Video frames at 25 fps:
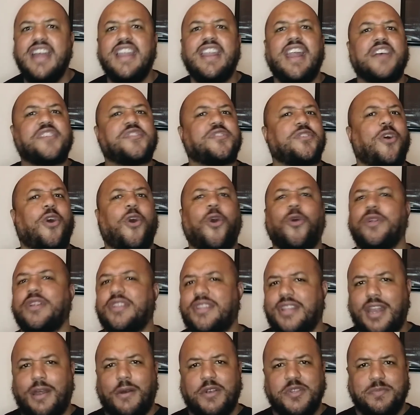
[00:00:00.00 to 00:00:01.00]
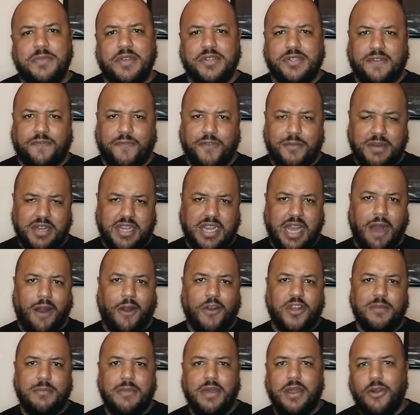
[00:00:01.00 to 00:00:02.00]
That's the only thing I was missing from the
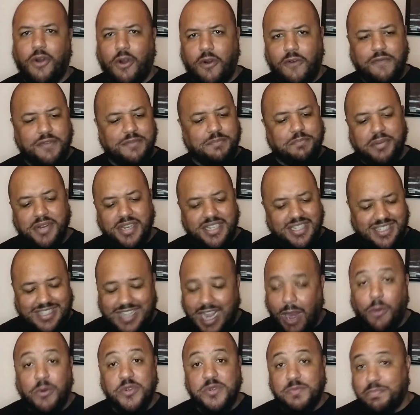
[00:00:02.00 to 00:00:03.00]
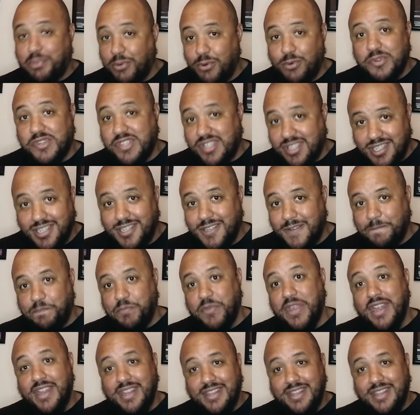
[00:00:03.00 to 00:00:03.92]
character, man. Oh, but that was Bruce Lee.